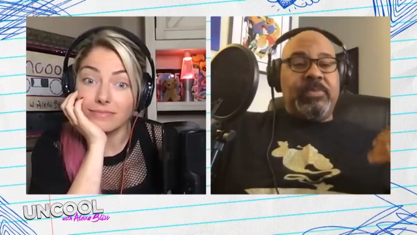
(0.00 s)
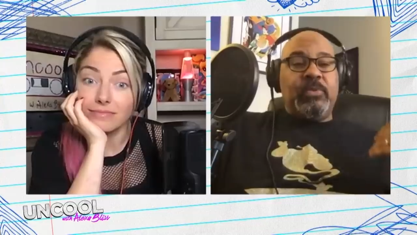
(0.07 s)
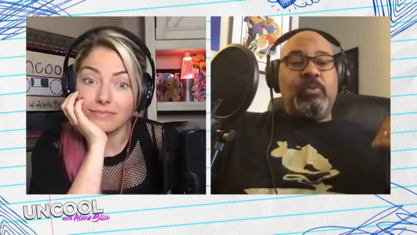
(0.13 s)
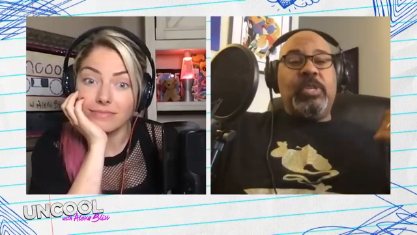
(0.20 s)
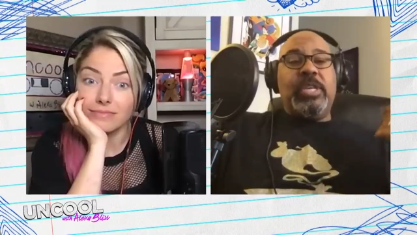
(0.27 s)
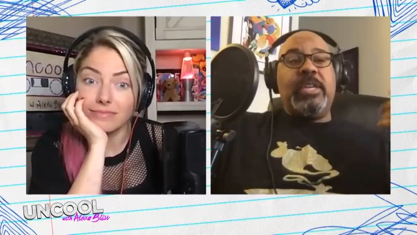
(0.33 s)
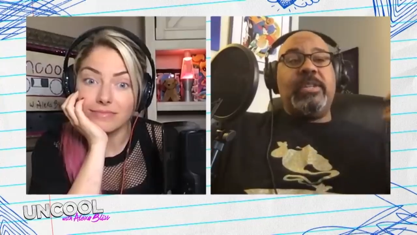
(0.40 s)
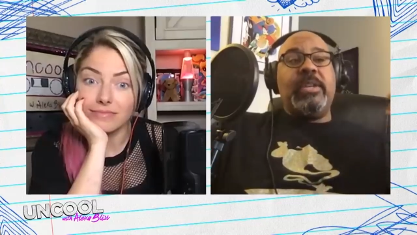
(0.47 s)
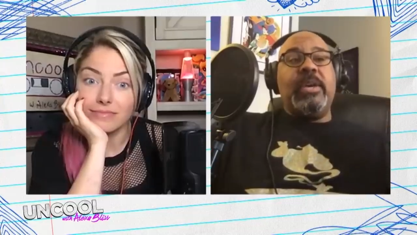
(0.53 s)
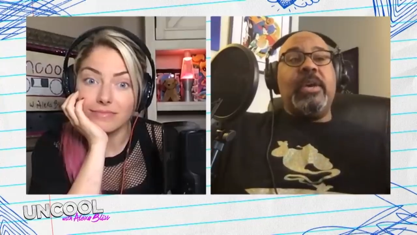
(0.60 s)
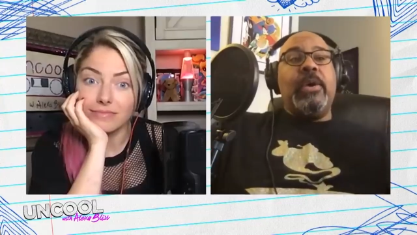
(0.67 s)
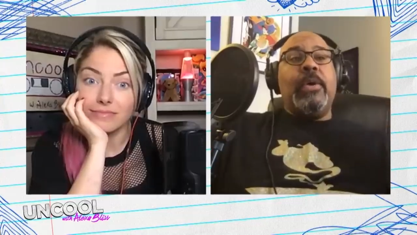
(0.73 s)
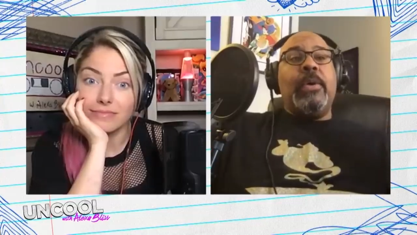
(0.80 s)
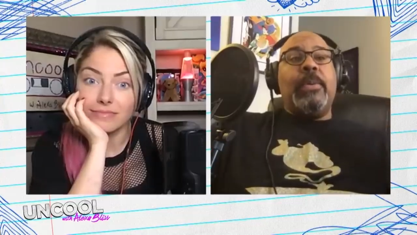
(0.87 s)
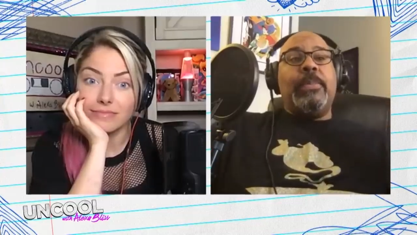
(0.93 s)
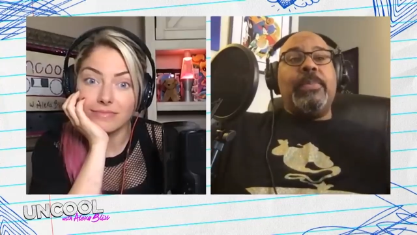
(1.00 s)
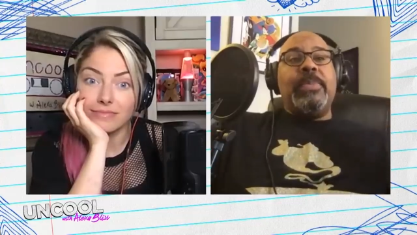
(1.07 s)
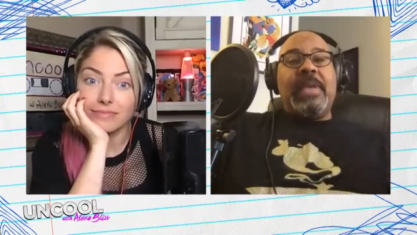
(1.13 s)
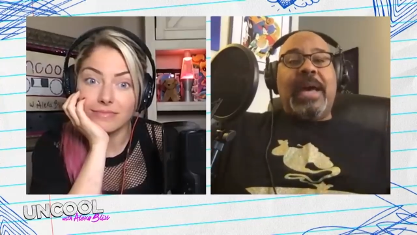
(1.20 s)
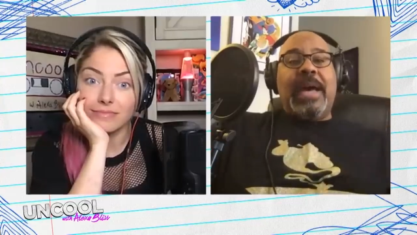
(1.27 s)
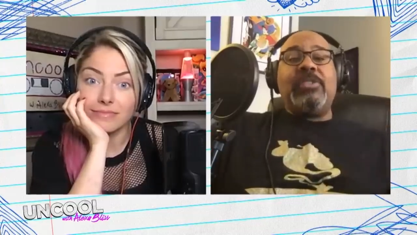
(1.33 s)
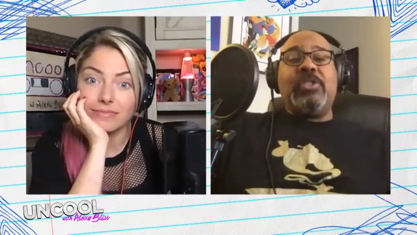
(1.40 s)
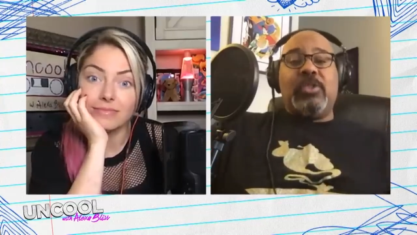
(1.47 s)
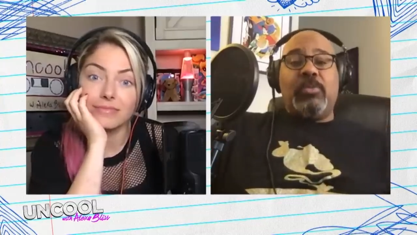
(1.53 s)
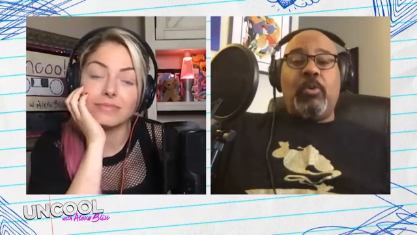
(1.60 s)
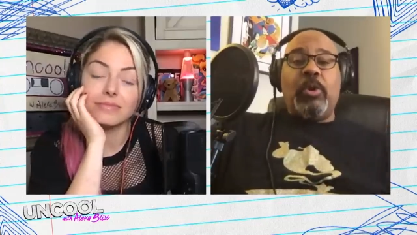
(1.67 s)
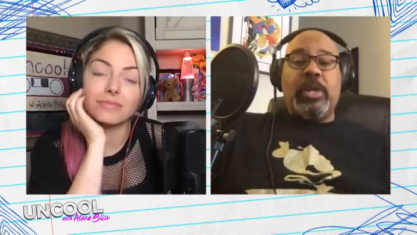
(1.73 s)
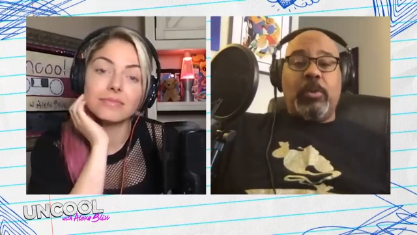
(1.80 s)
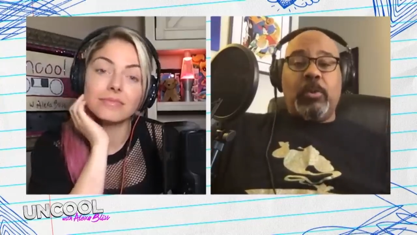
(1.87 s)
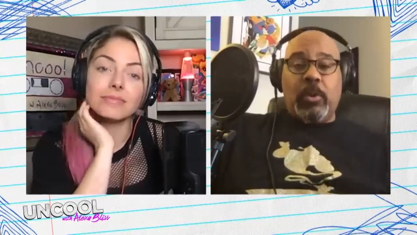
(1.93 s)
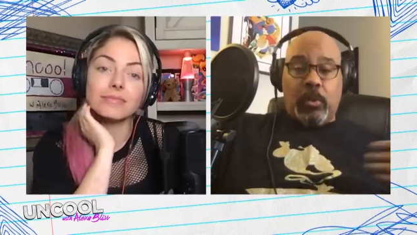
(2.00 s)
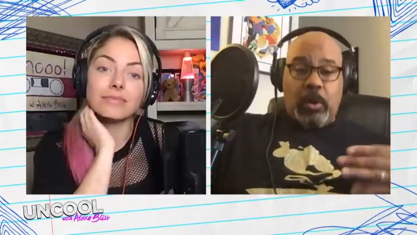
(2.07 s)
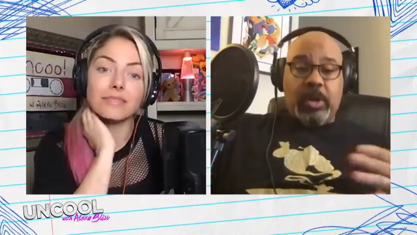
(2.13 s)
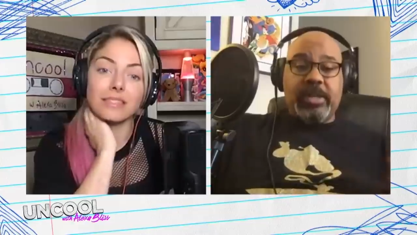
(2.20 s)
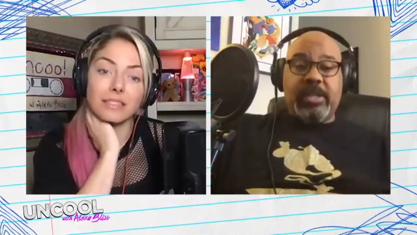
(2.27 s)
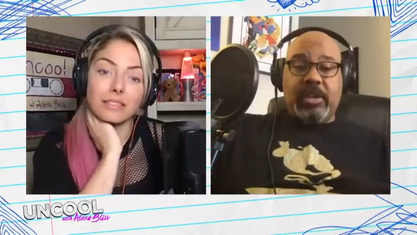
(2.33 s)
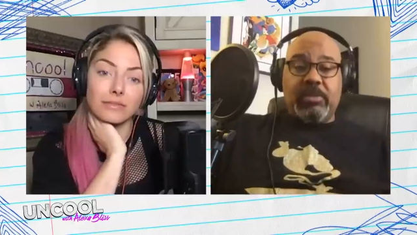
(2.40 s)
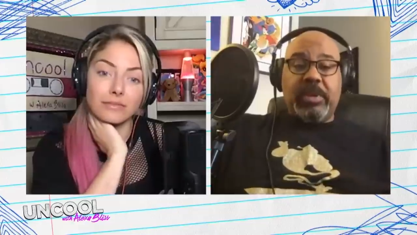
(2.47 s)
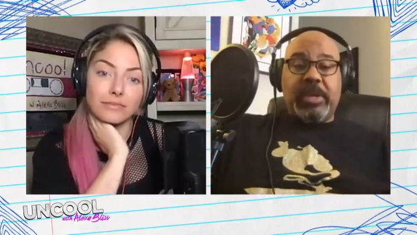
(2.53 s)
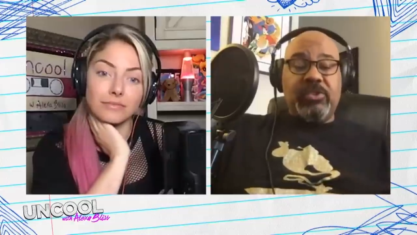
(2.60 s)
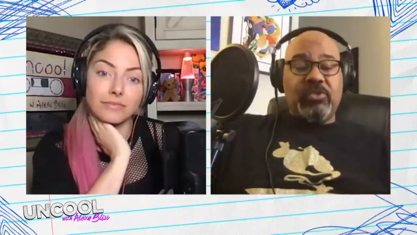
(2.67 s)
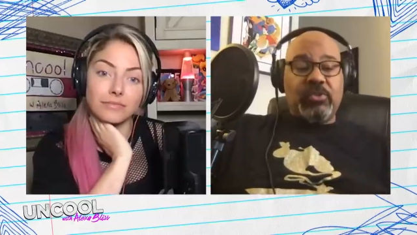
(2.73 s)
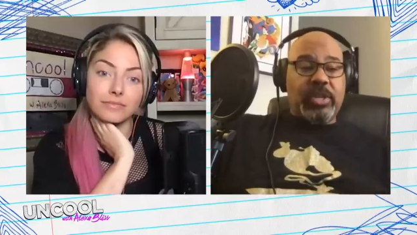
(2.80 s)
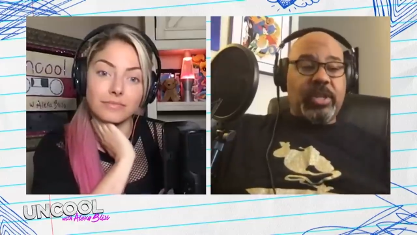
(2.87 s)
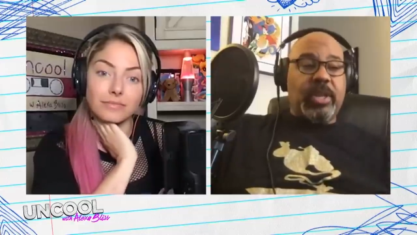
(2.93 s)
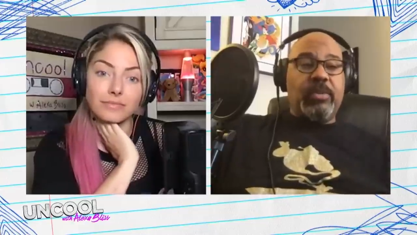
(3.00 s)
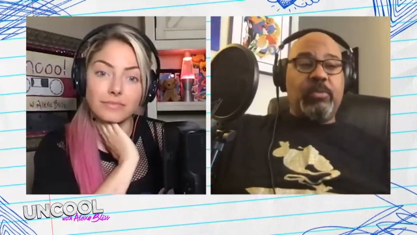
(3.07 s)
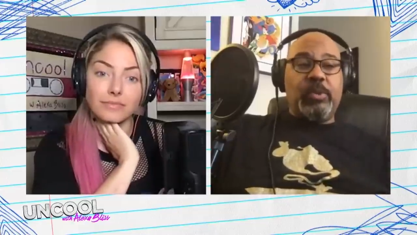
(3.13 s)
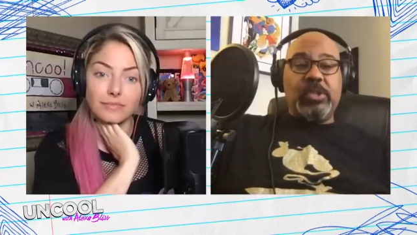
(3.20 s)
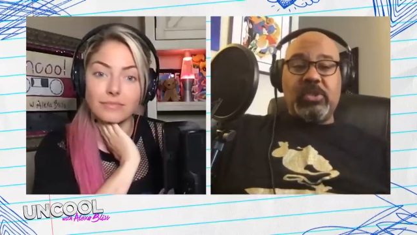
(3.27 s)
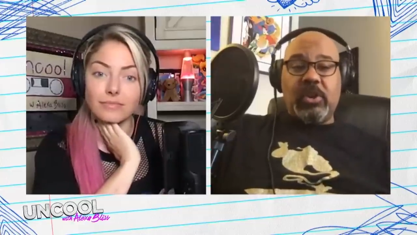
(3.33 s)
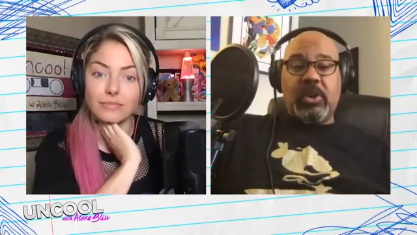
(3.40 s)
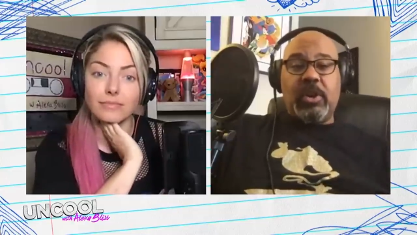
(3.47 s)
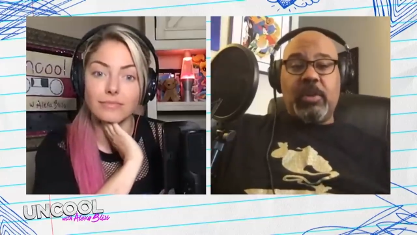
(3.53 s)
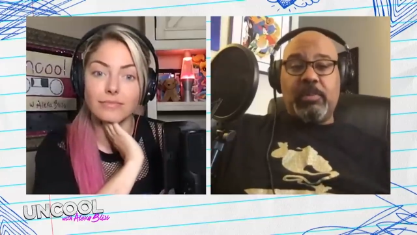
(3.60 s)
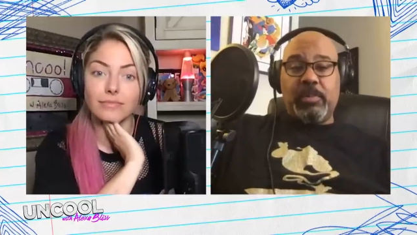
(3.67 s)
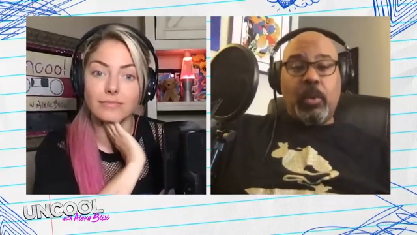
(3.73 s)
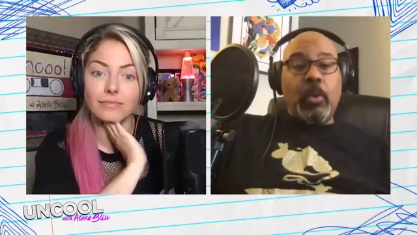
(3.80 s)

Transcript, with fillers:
Speaker 1: we had gotten to the point that we were walking down Main Street and we saw a